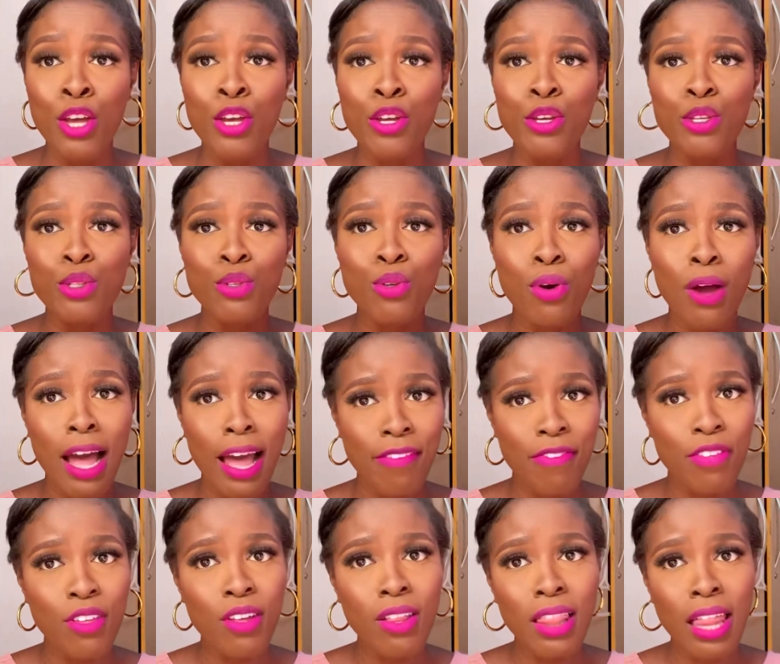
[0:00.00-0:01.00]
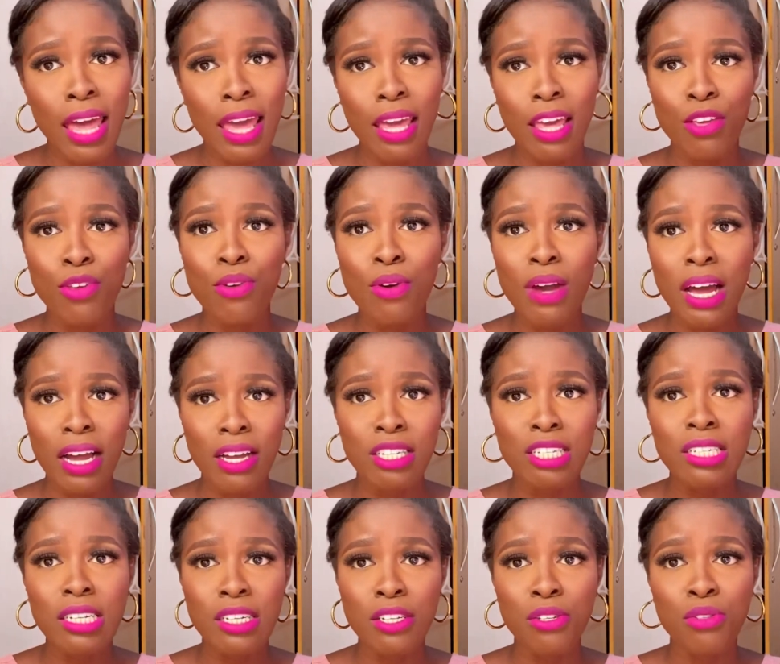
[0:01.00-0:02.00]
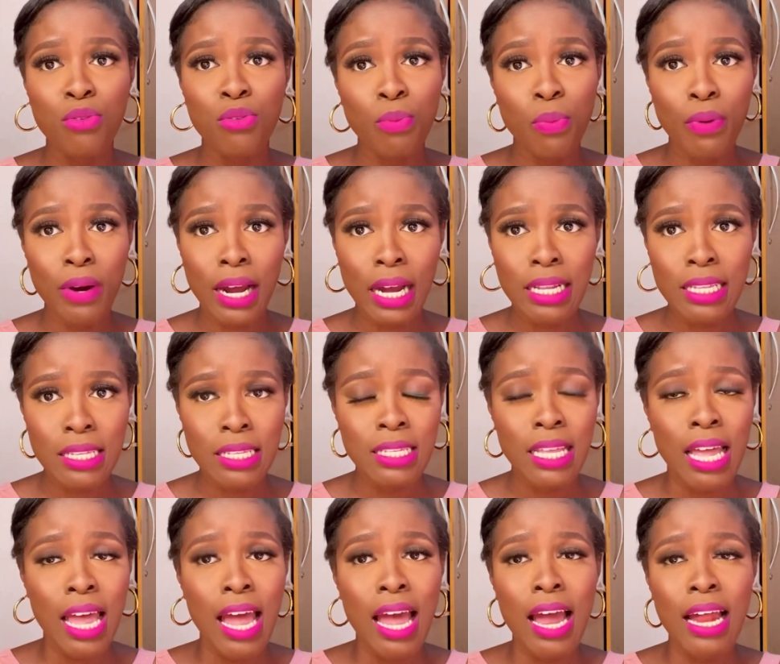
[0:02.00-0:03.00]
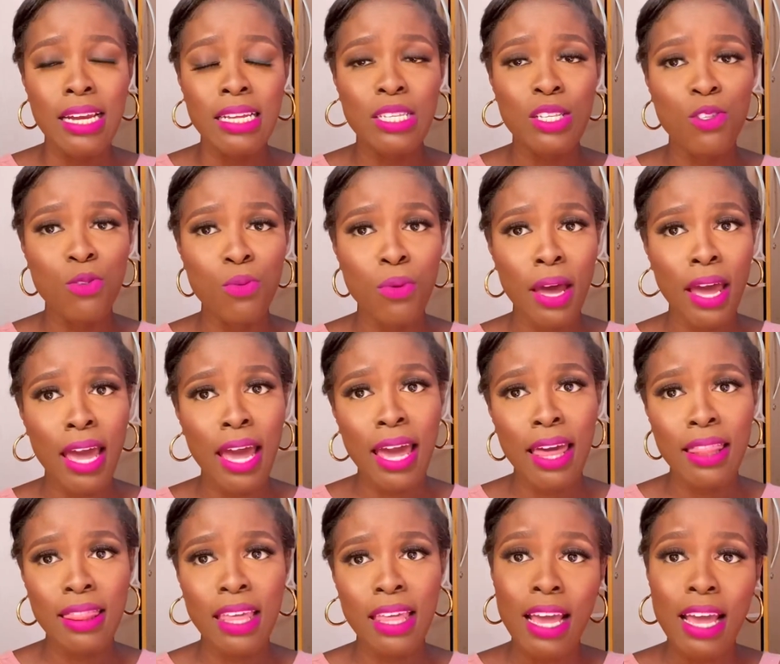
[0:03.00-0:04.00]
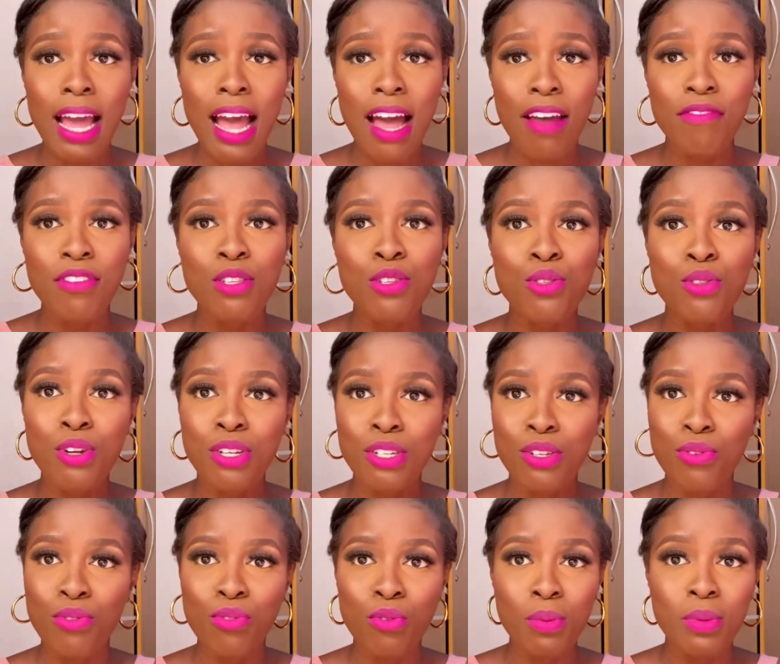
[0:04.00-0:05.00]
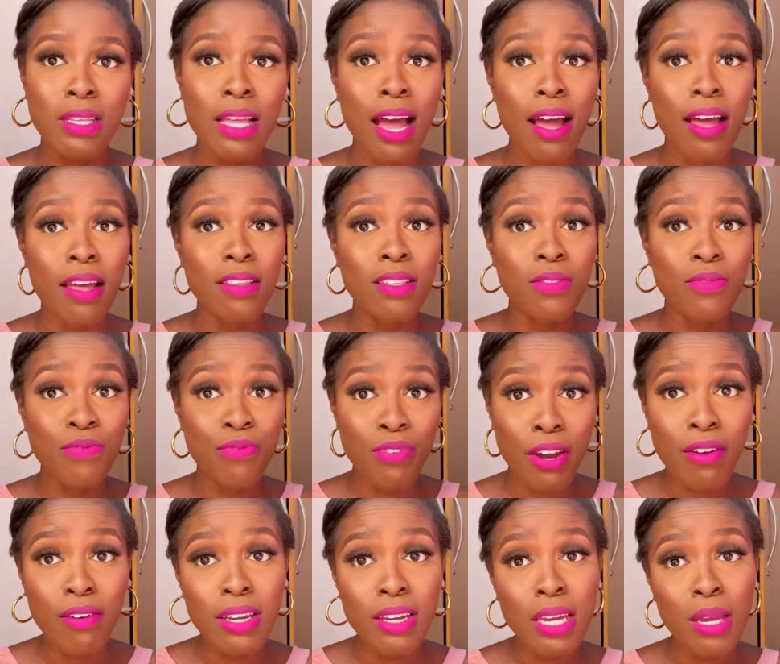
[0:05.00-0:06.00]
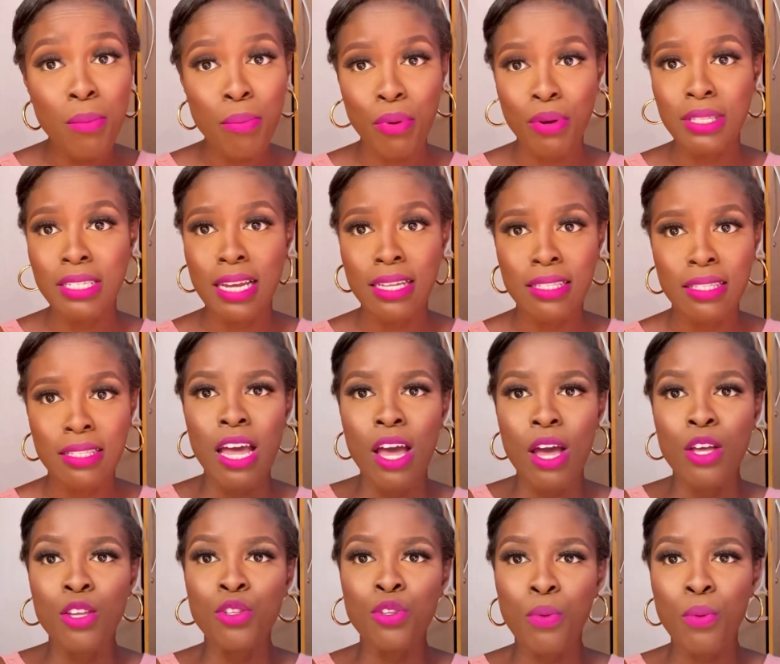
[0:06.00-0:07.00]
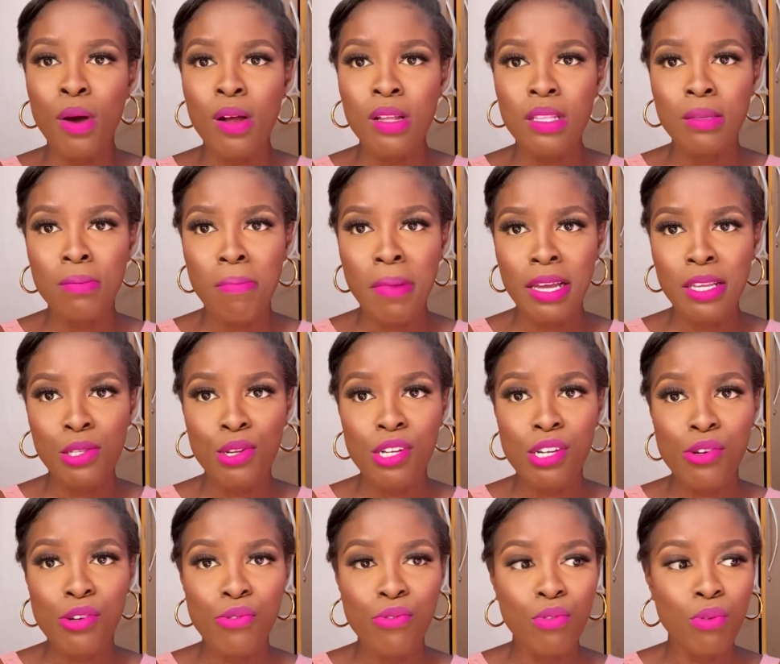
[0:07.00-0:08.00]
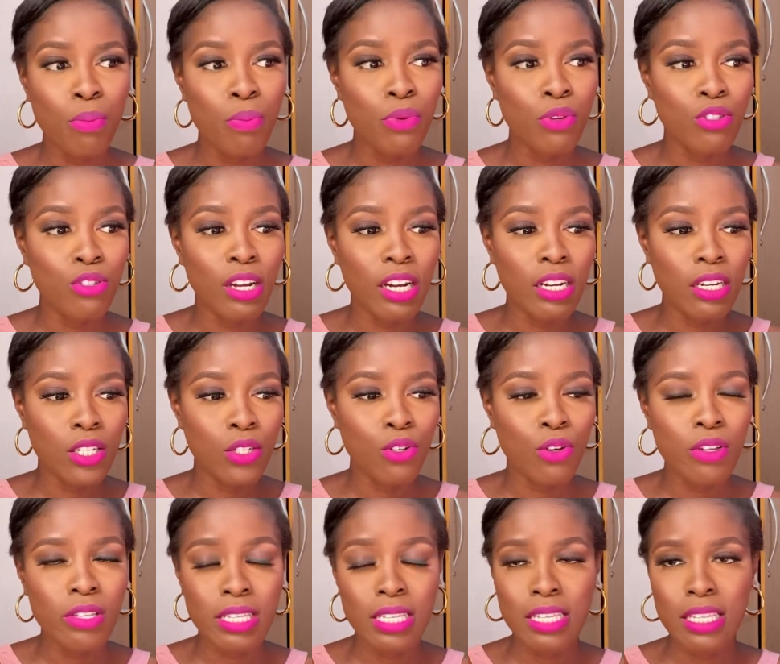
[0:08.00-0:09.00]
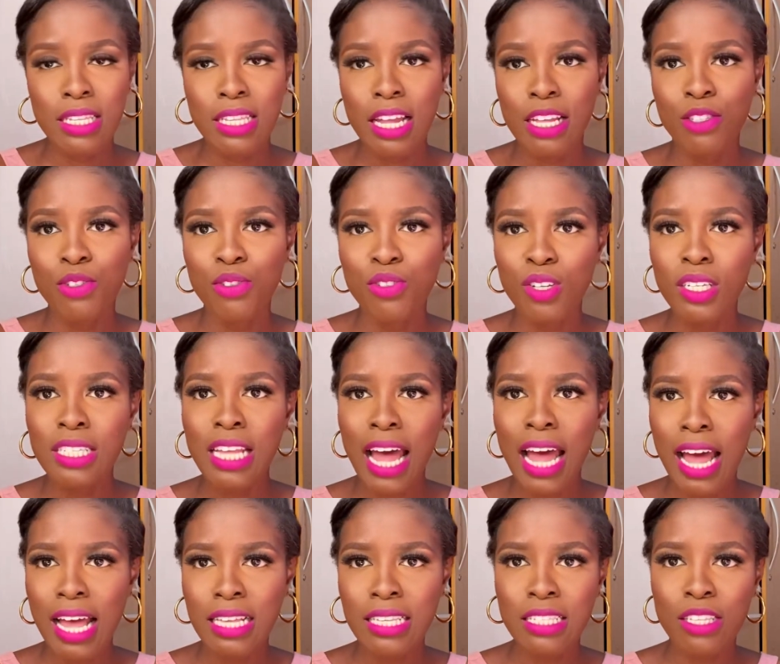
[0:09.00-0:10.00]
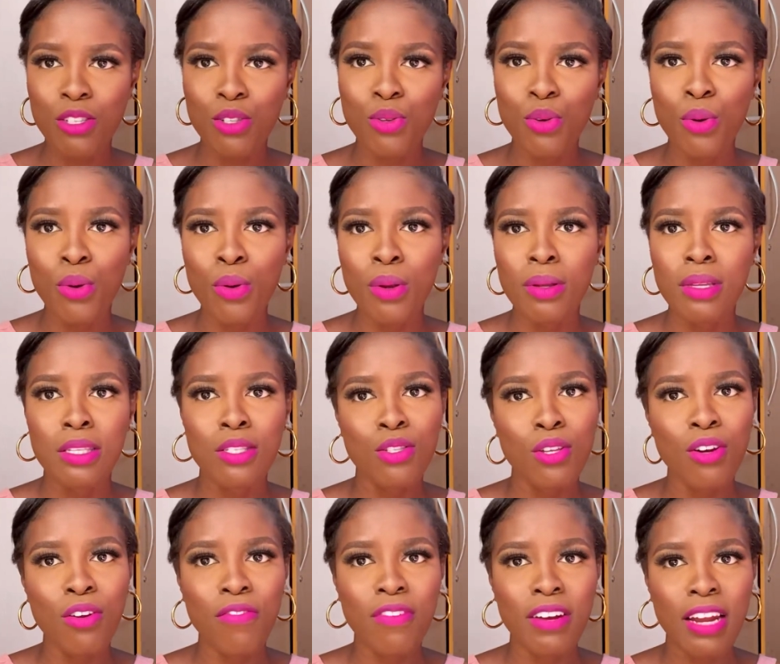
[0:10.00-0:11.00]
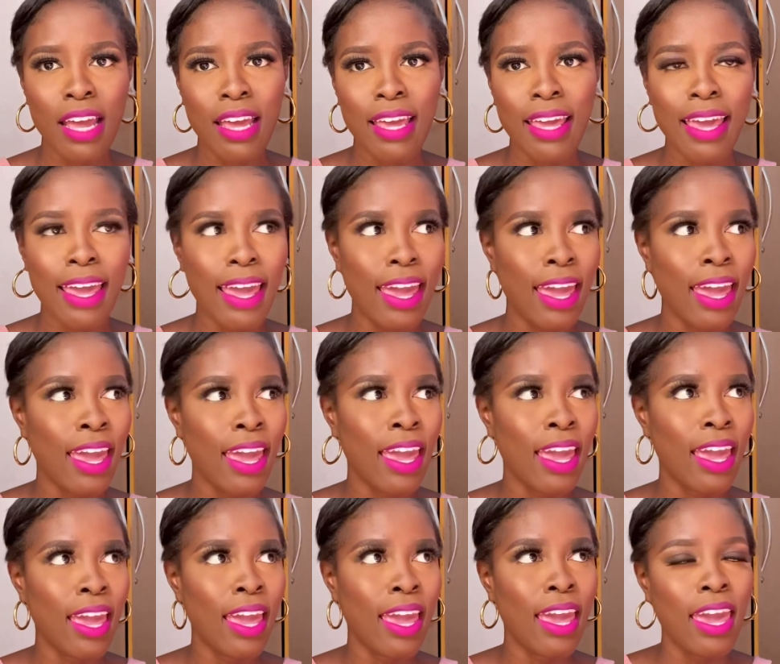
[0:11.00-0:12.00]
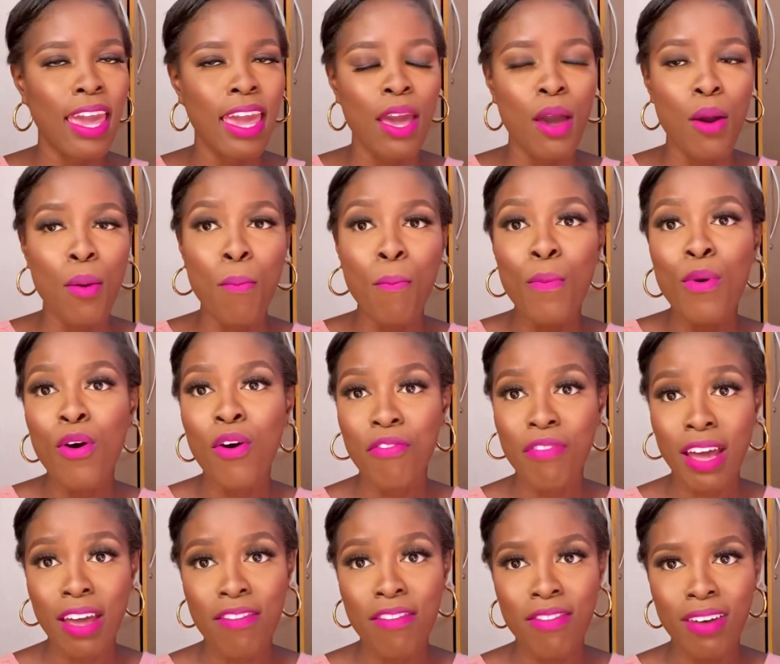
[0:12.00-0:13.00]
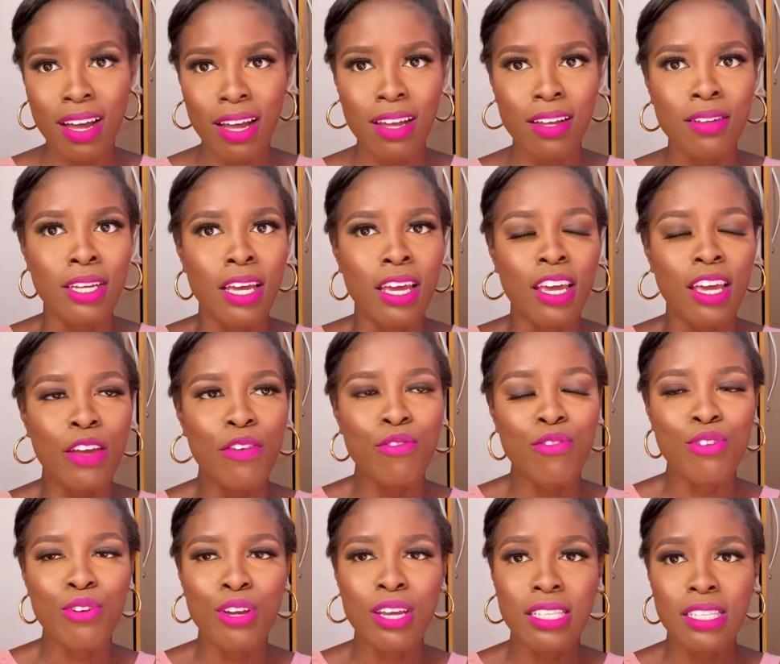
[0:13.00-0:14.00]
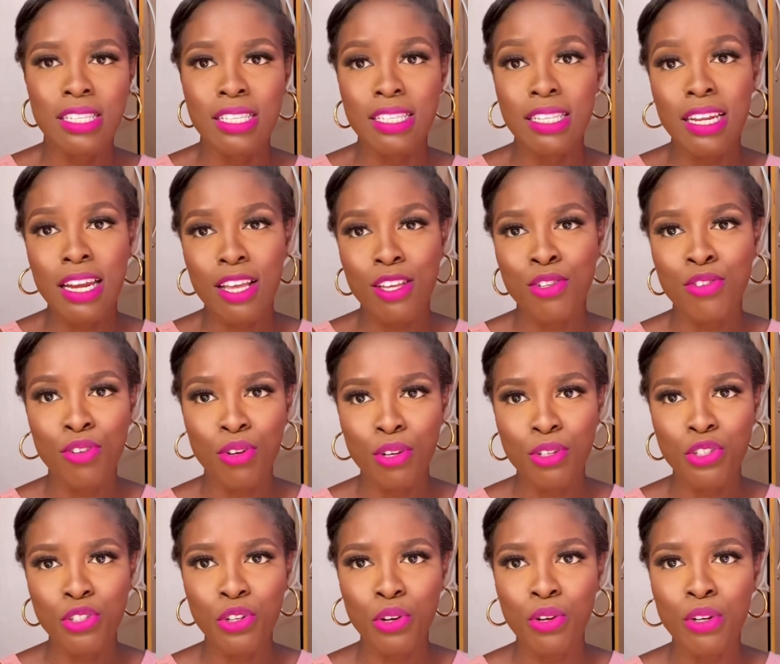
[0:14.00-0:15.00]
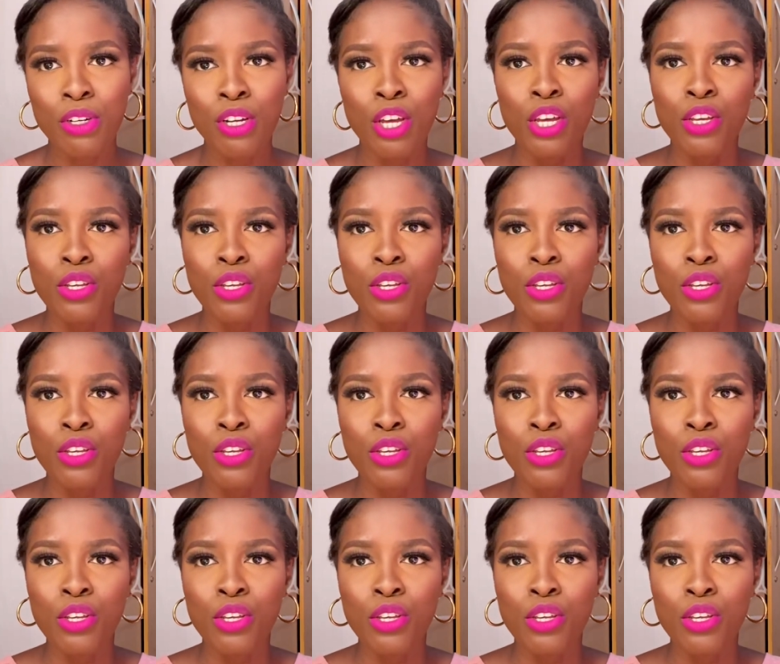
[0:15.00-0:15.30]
So I feel like you actually need to practice, and this is why I think having study groups is very important. So what my study group usually does is that you just ask, so it's sort of like a mock Viva, even though it is less structured.